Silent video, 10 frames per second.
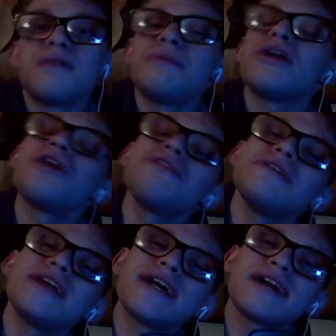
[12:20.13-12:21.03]
But other
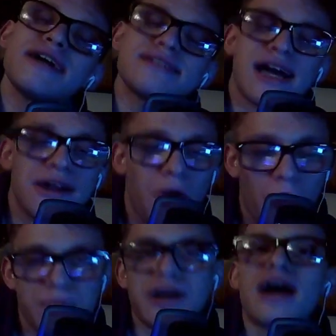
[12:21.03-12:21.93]
than that, guys, I
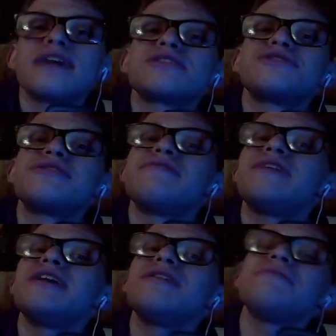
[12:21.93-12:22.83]
hope you guys enjoyed the
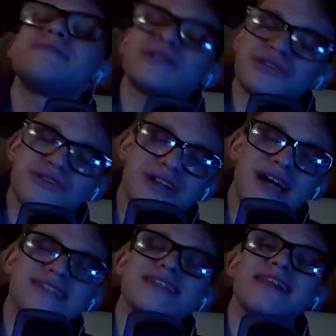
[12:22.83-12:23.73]
video. Make sure you
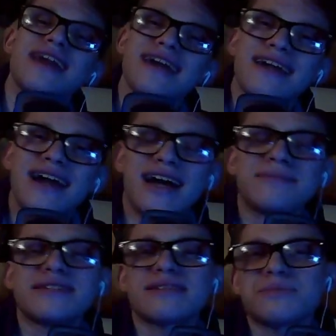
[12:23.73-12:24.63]
guys like,
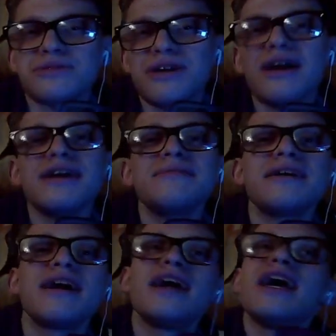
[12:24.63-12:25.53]
comment,
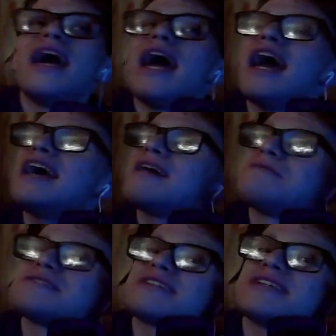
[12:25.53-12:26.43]
subscribe, and I
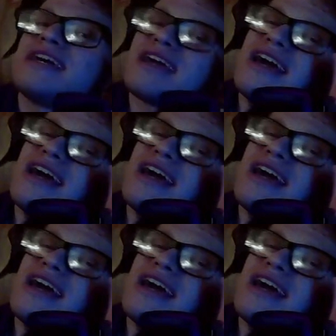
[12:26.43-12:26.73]
will see